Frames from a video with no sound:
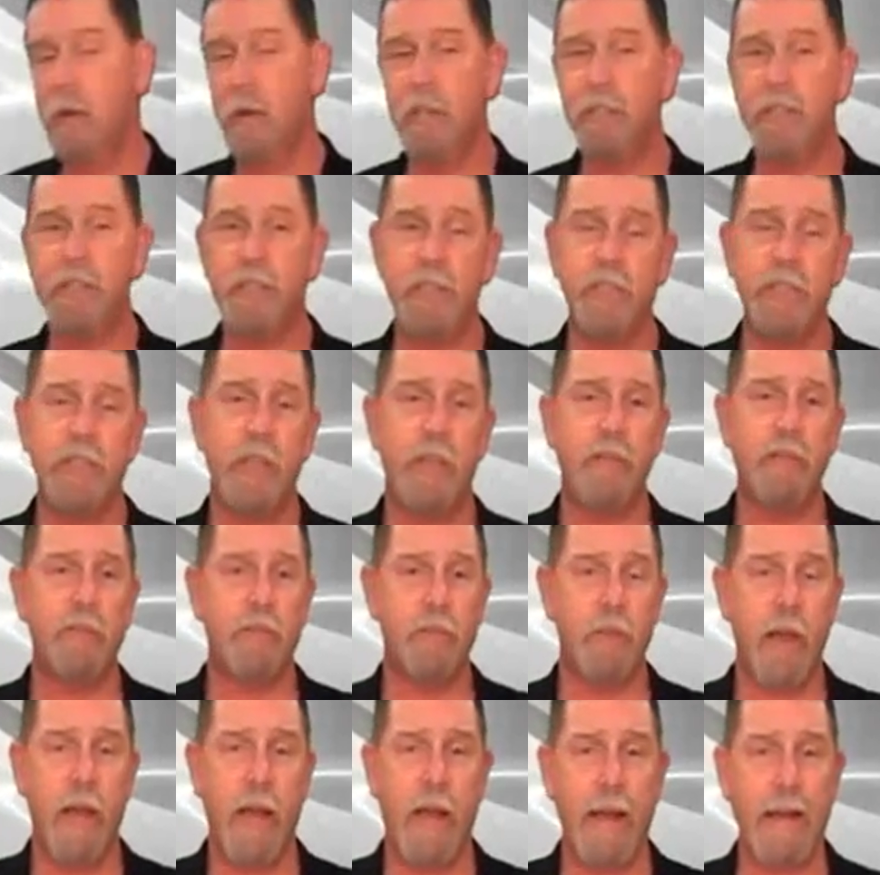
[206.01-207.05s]
Christians have
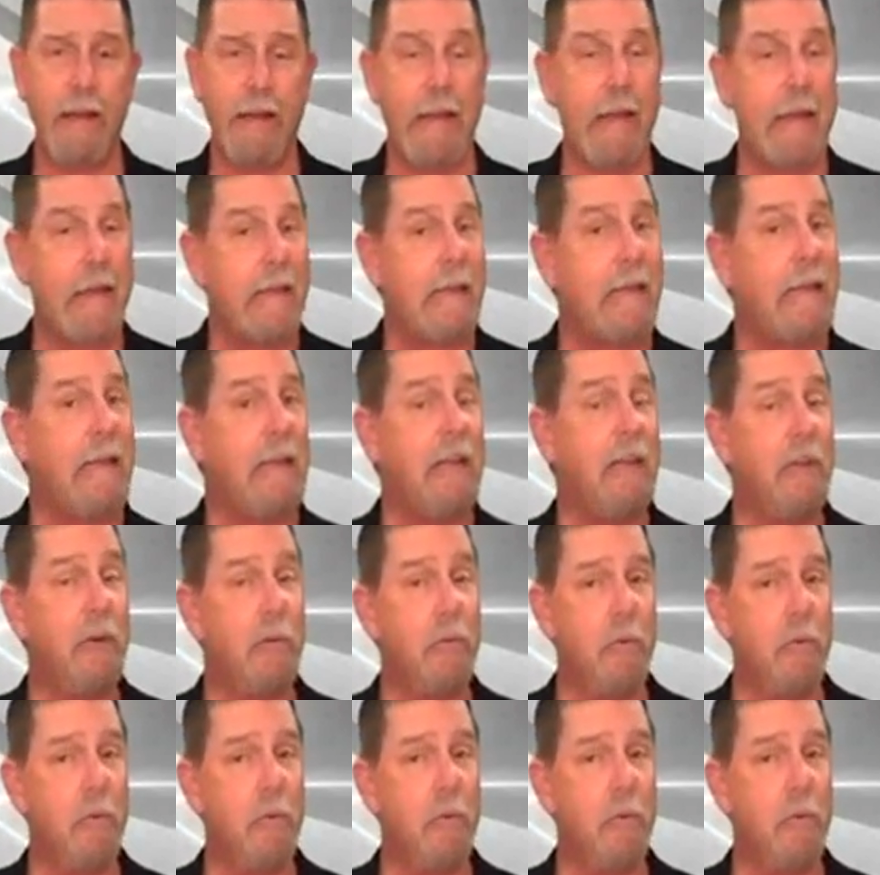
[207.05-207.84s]
tried in